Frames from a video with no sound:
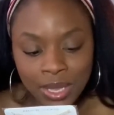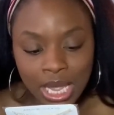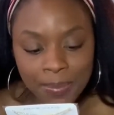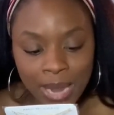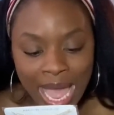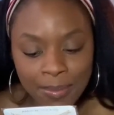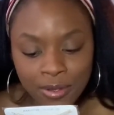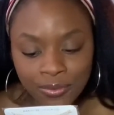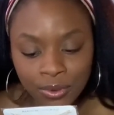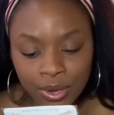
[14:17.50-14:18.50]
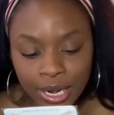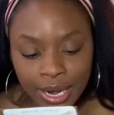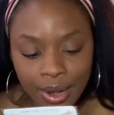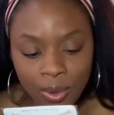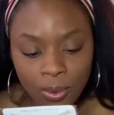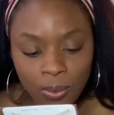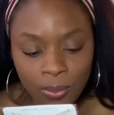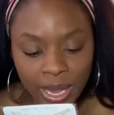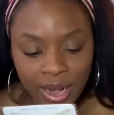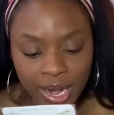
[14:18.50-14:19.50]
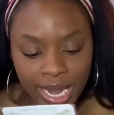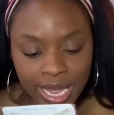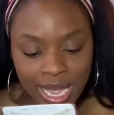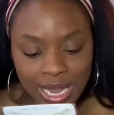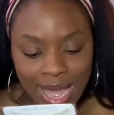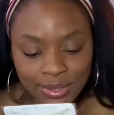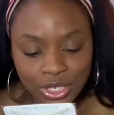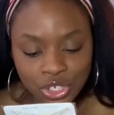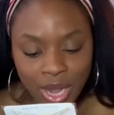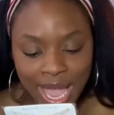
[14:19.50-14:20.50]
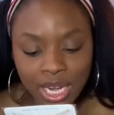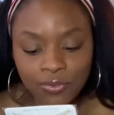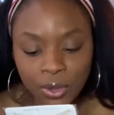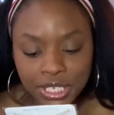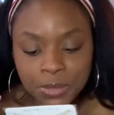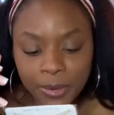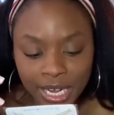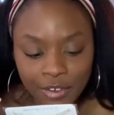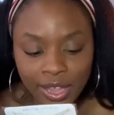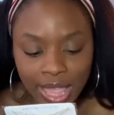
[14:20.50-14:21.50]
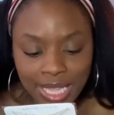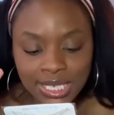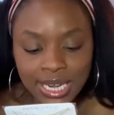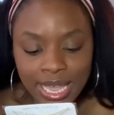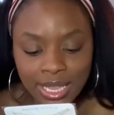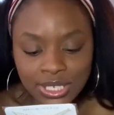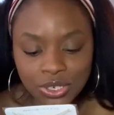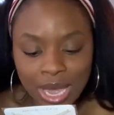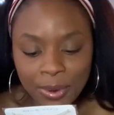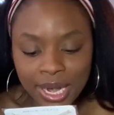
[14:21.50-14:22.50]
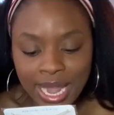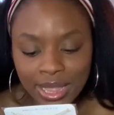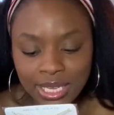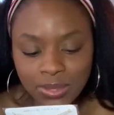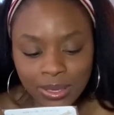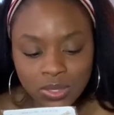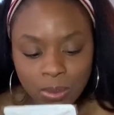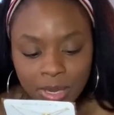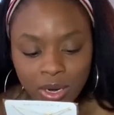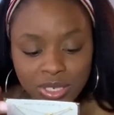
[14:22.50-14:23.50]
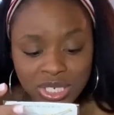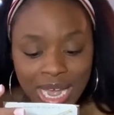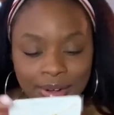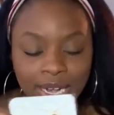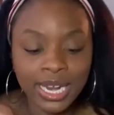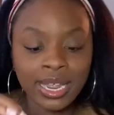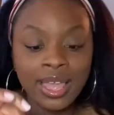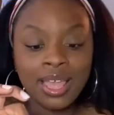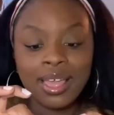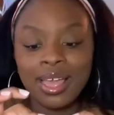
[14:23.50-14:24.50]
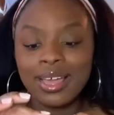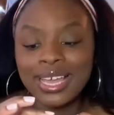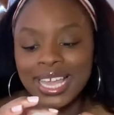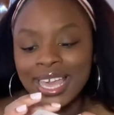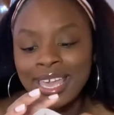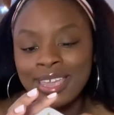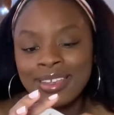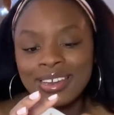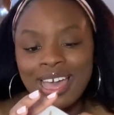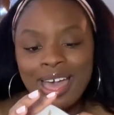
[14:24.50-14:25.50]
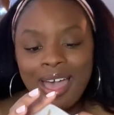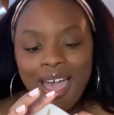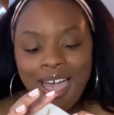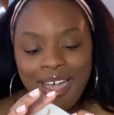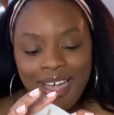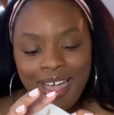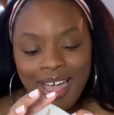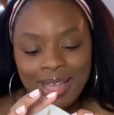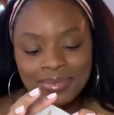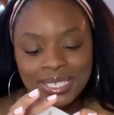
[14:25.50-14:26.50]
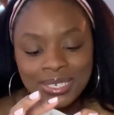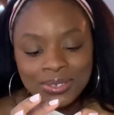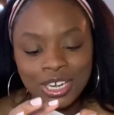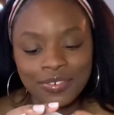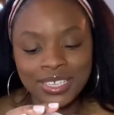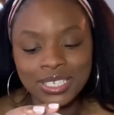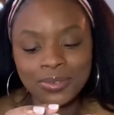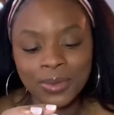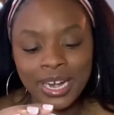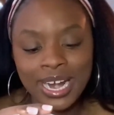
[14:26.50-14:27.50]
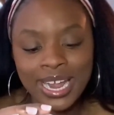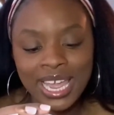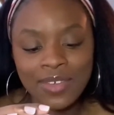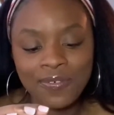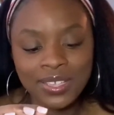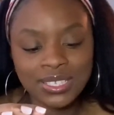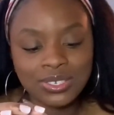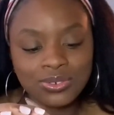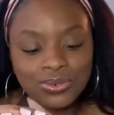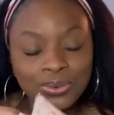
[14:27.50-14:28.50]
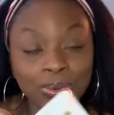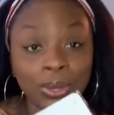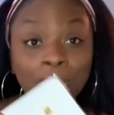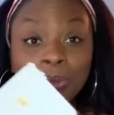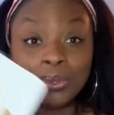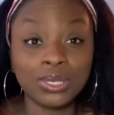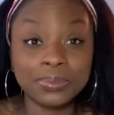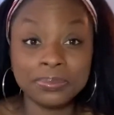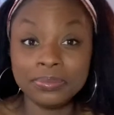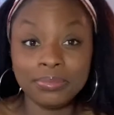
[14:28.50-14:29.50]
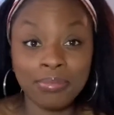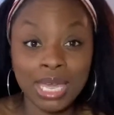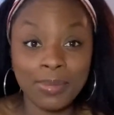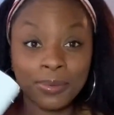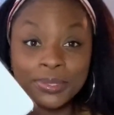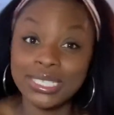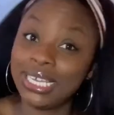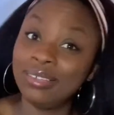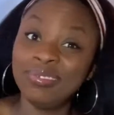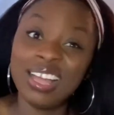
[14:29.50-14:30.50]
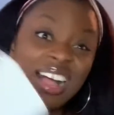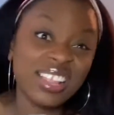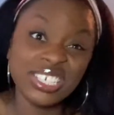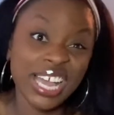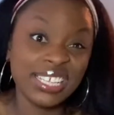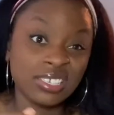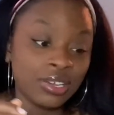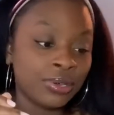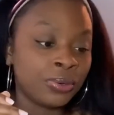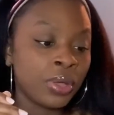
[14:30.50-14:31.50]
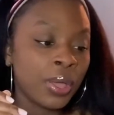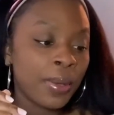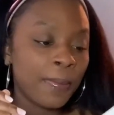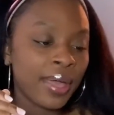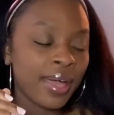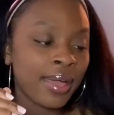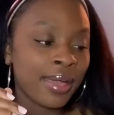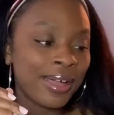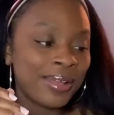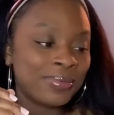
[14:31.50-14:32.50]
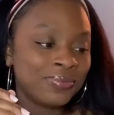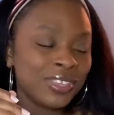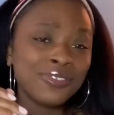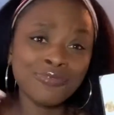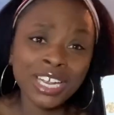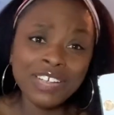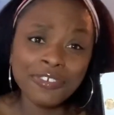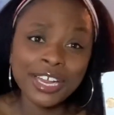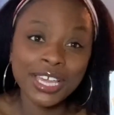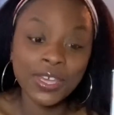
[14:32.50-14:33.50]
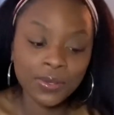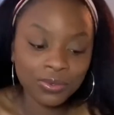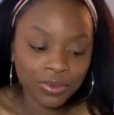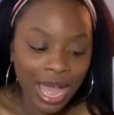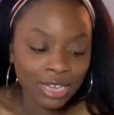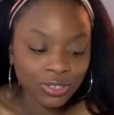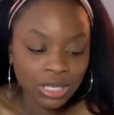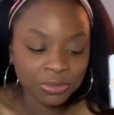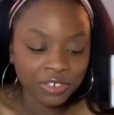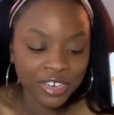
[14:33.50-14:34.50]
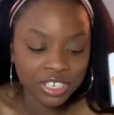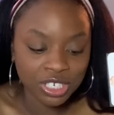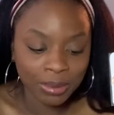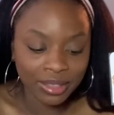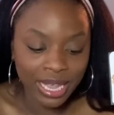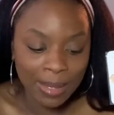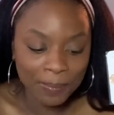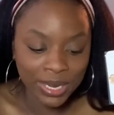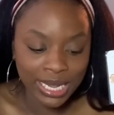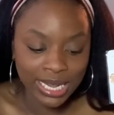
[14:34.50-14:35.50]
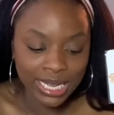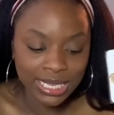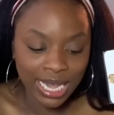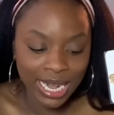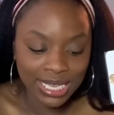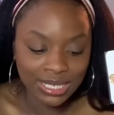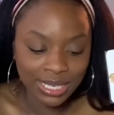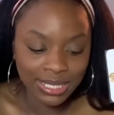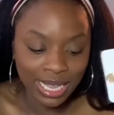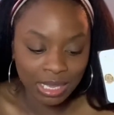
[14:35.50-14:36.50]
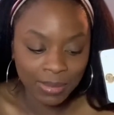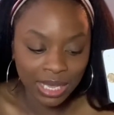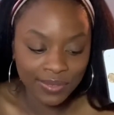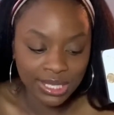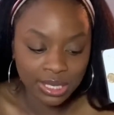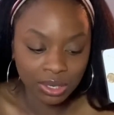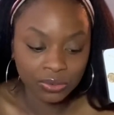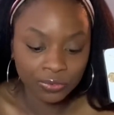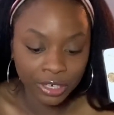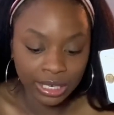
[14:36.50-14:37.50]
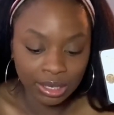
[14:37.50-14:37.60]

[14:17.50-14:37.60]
Apply before wearing, allow to dry, and avoid spraying directly onto the necklace. Not wear a necklace while swimming or showering. Again, I'm still nervous to wear it. If it's true gold, maybe, we'll see. I'll let you guys know. But um, very, very cute. I'll do some more research about the company, because again, it's not telling me if it's nickel free.